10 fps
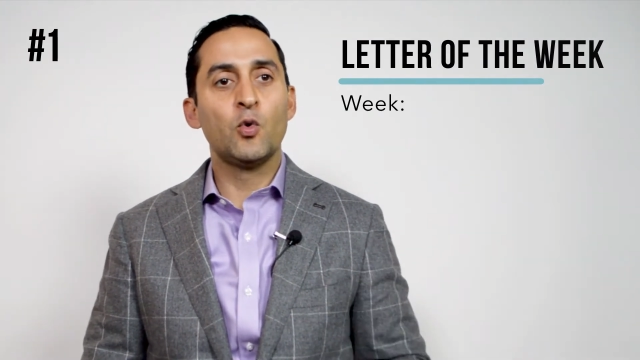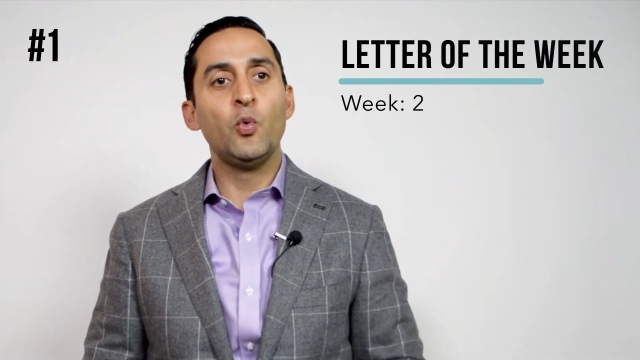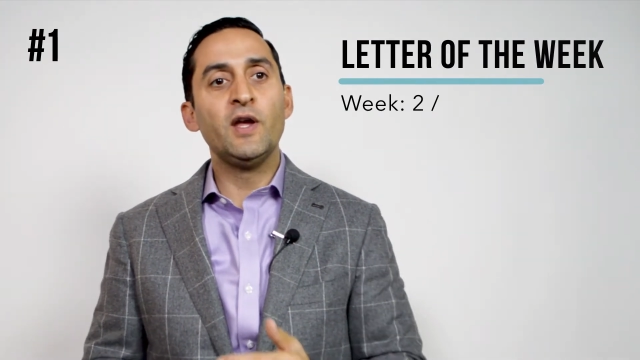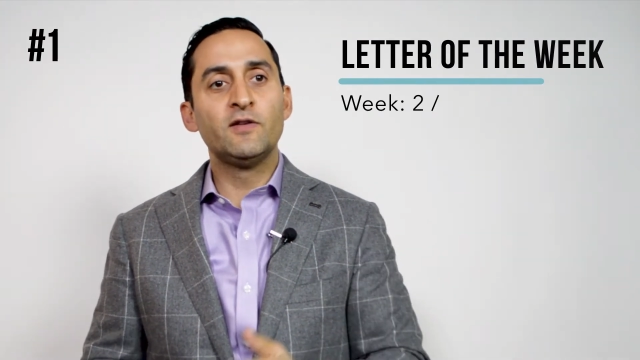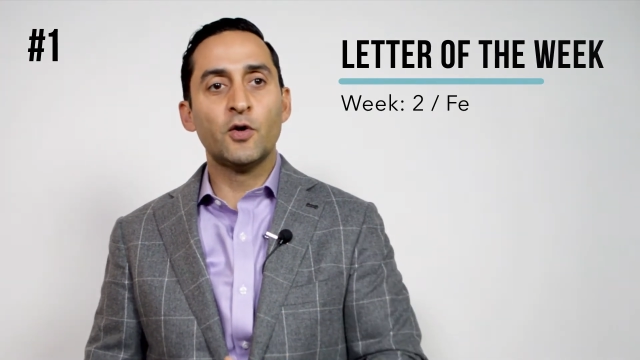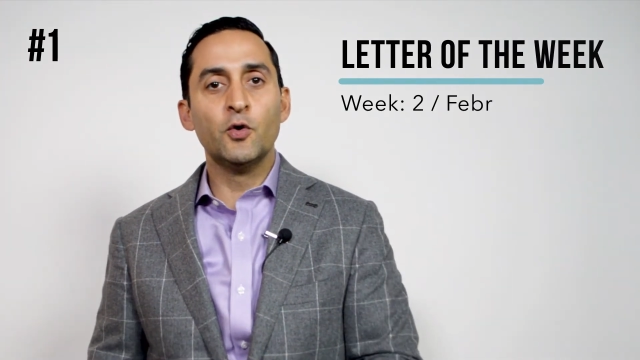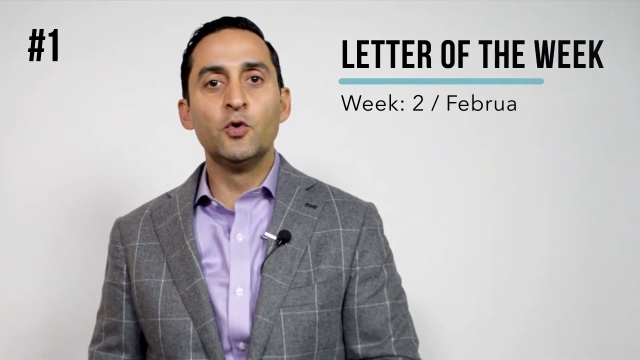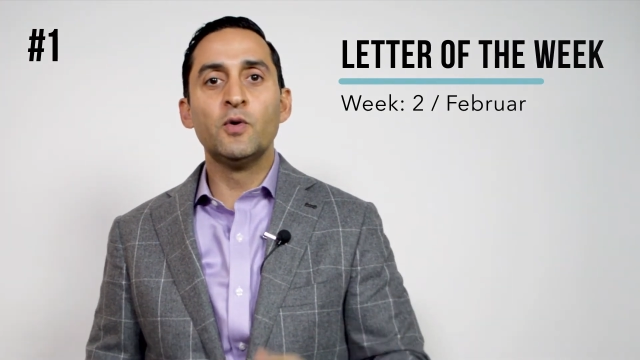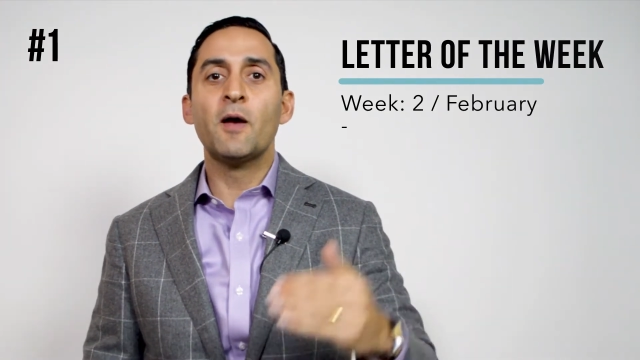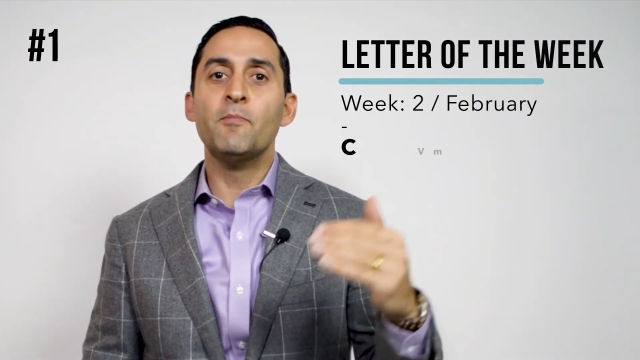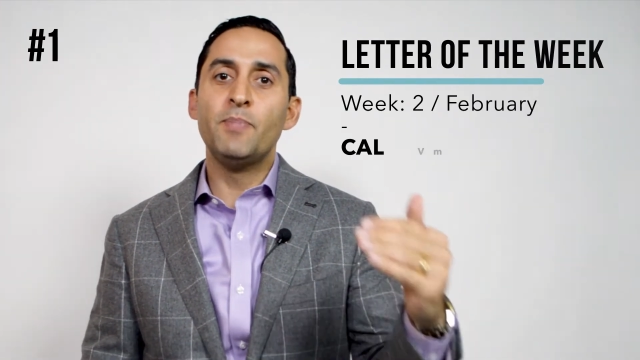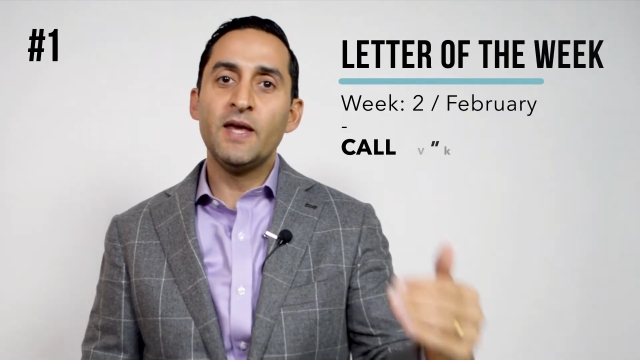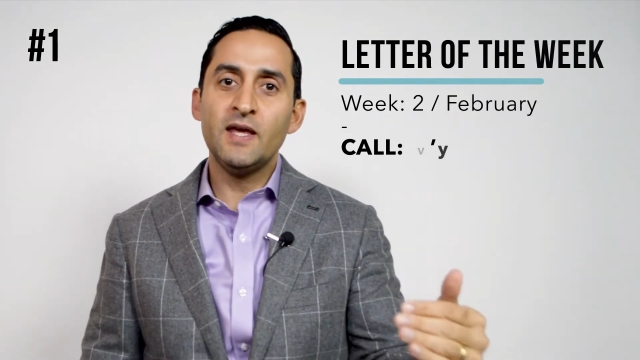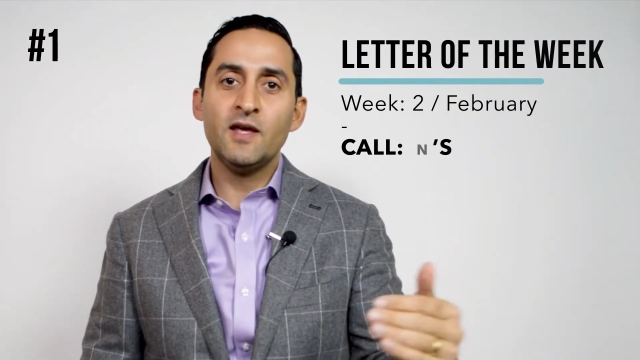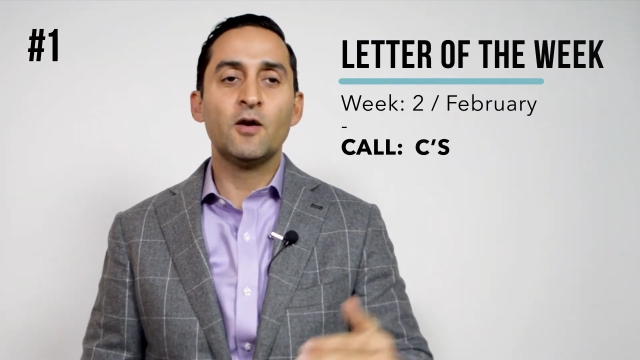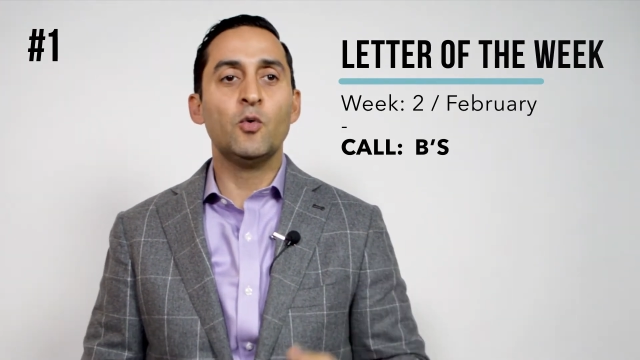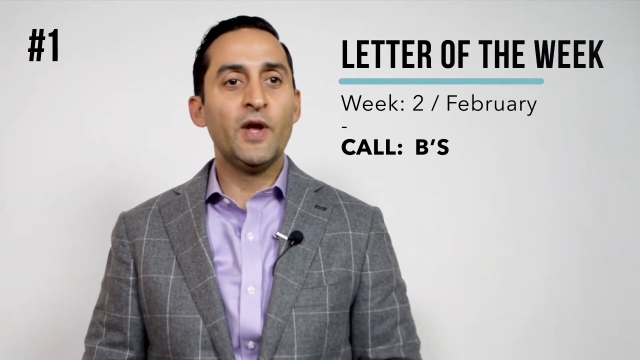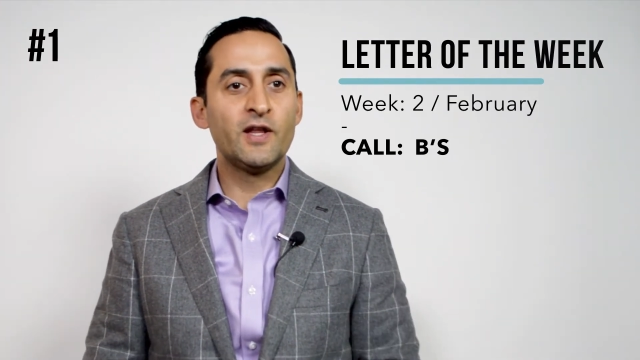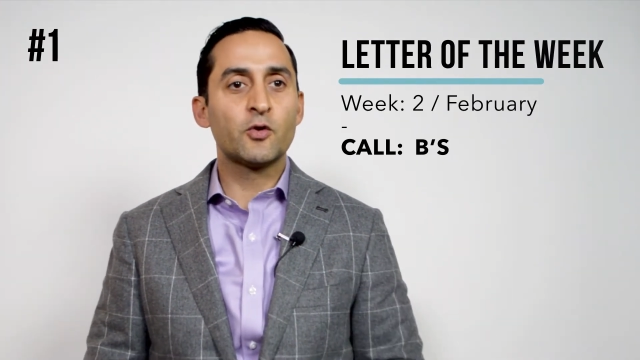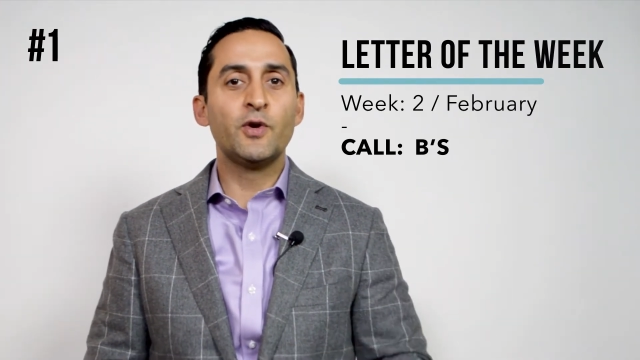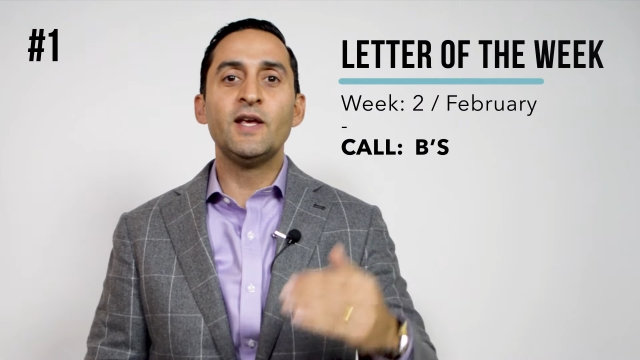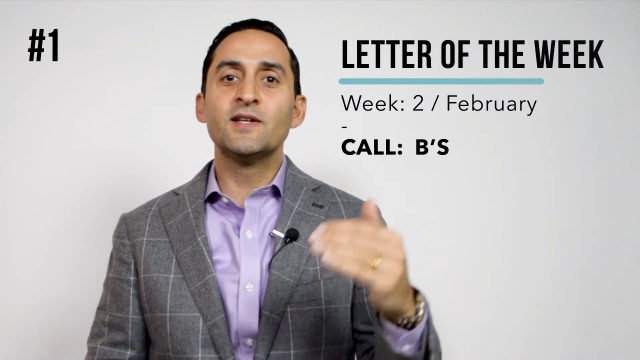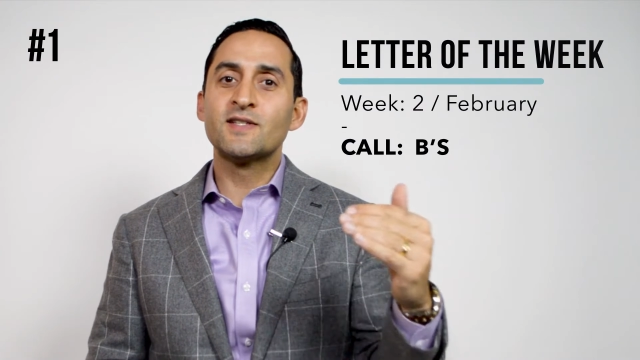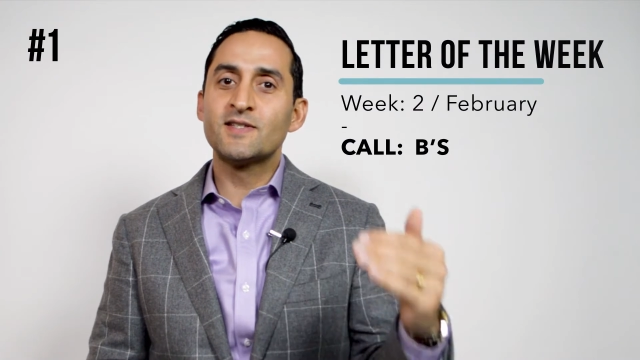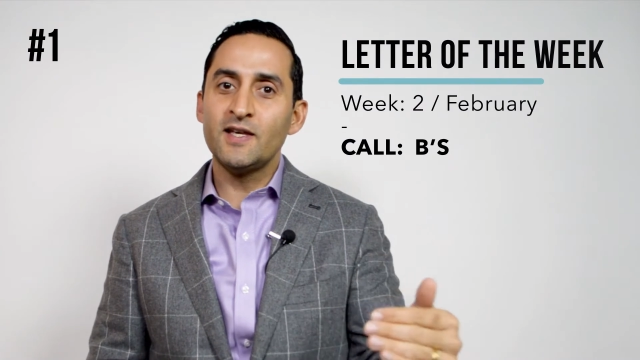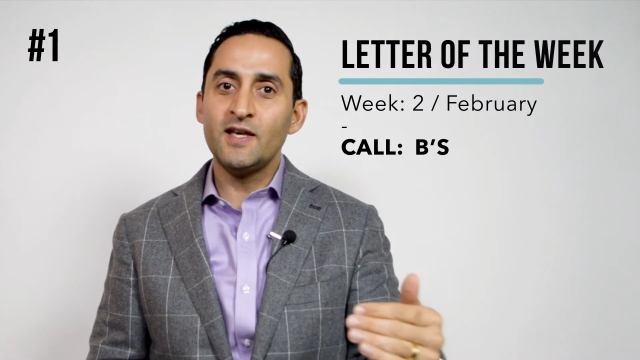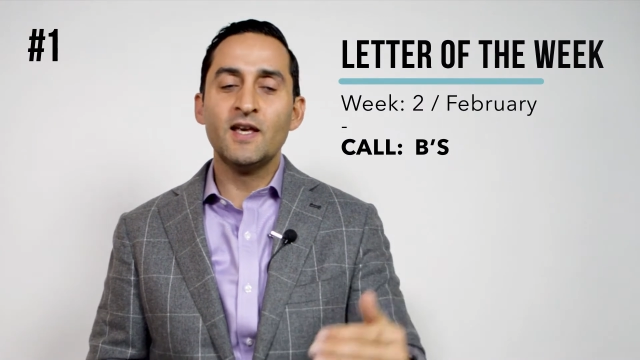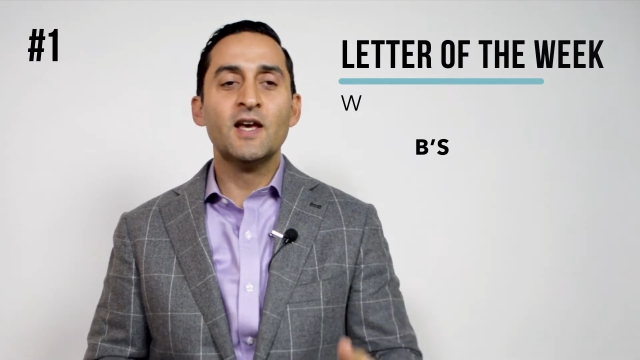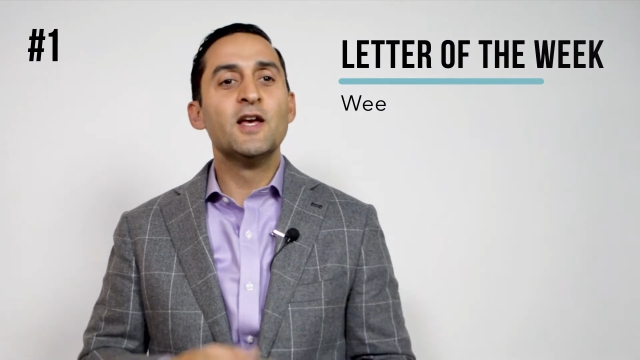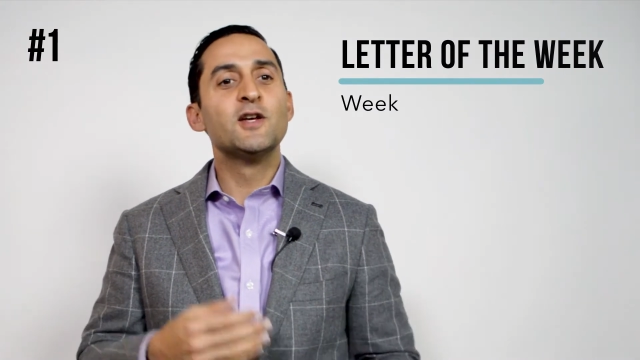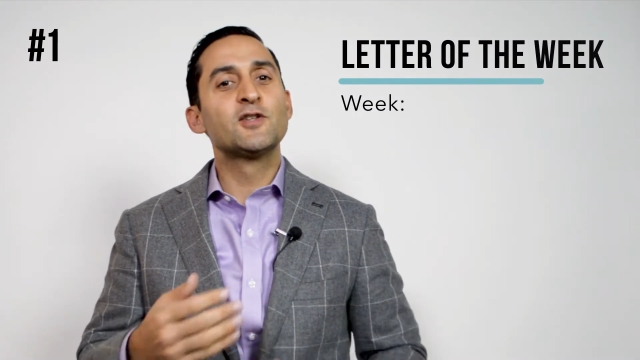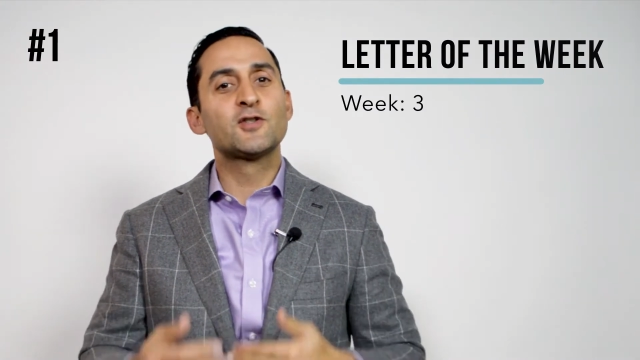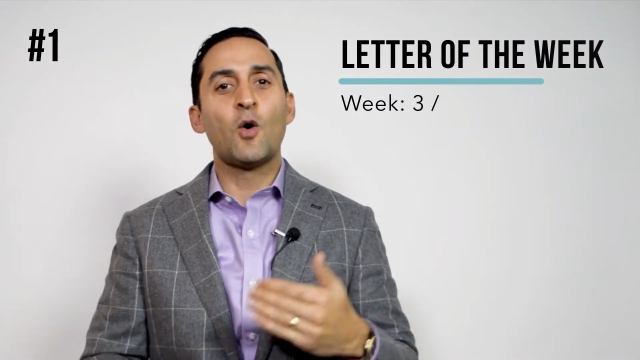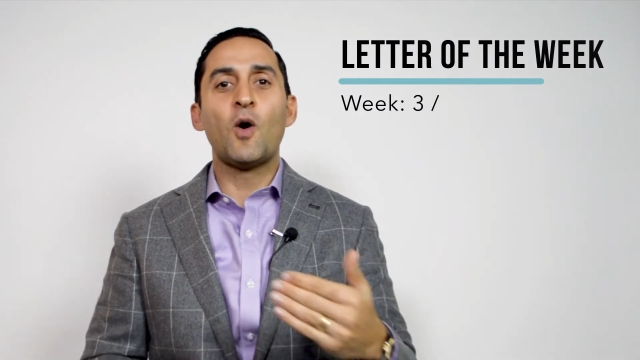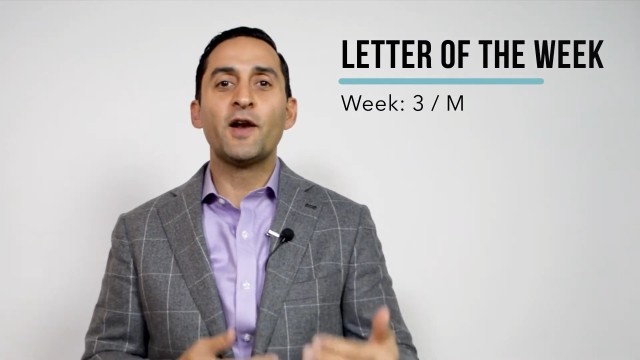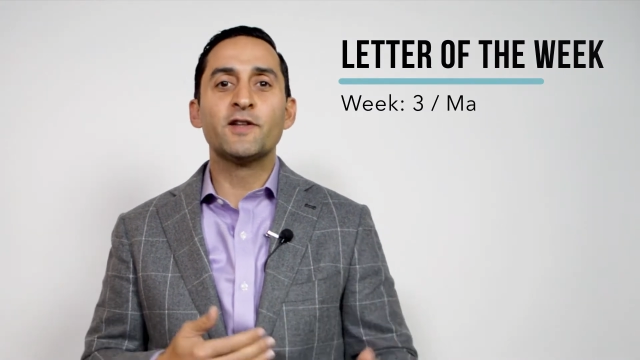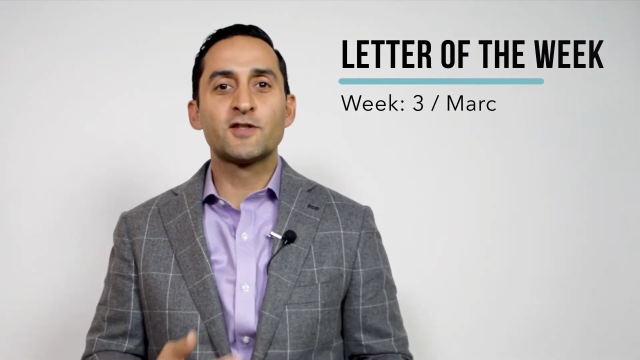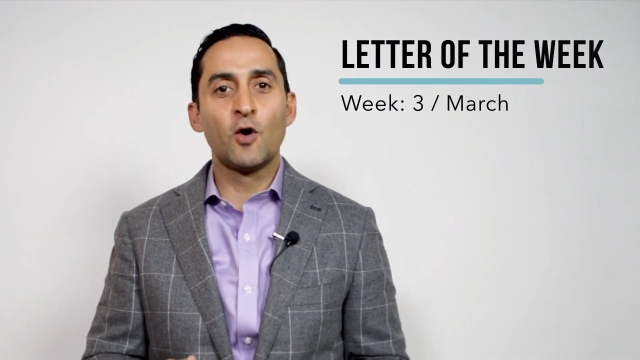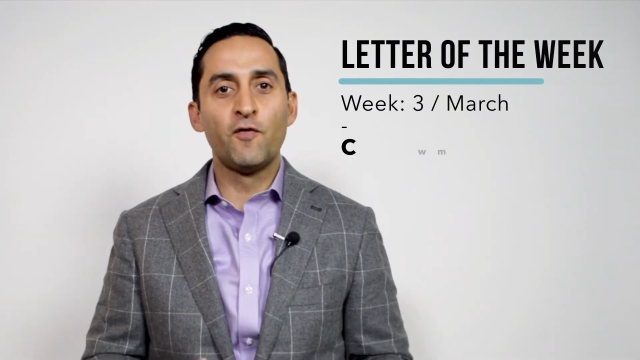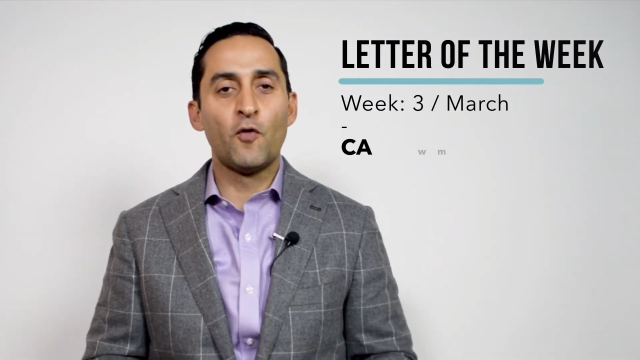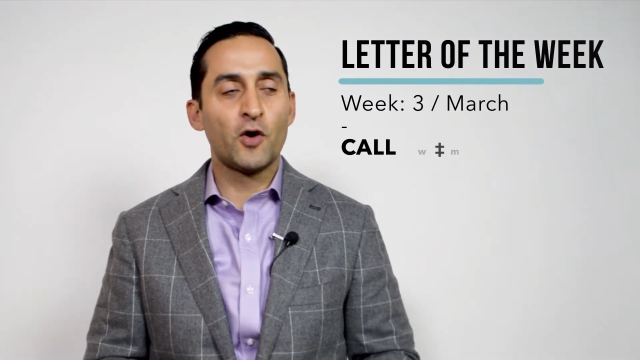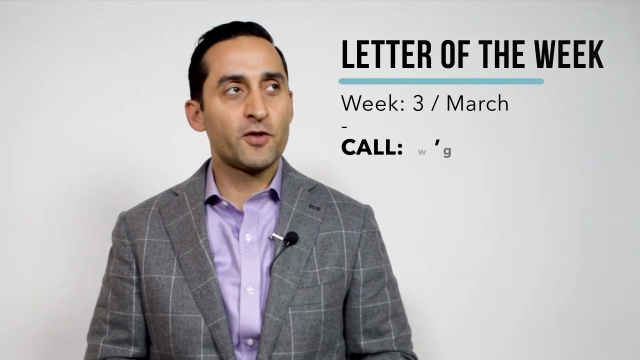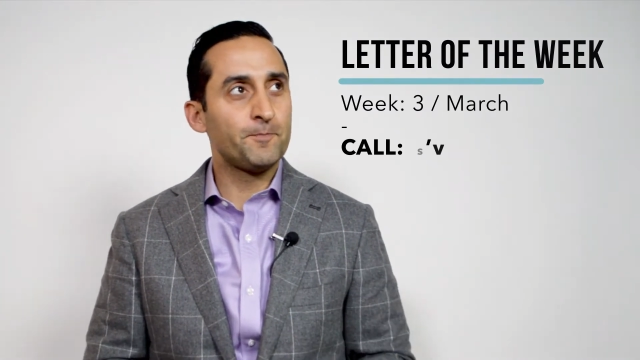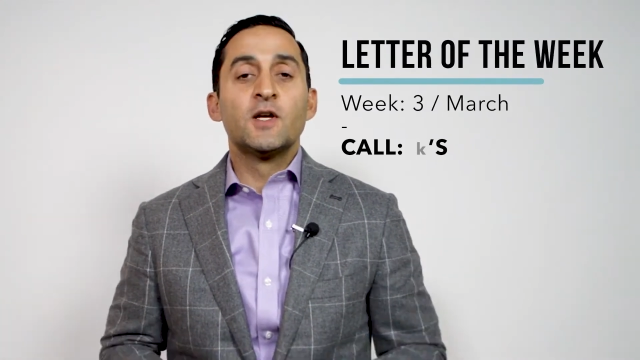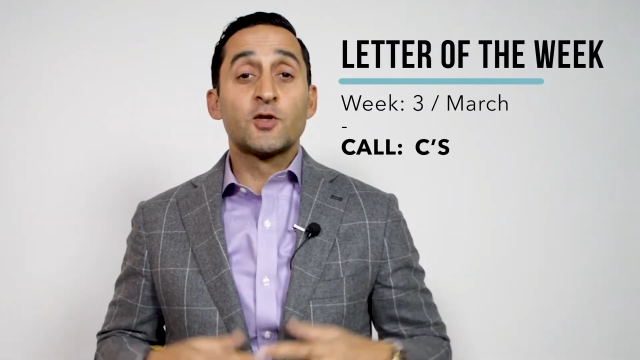week two, B, week three, C, so on and so forth.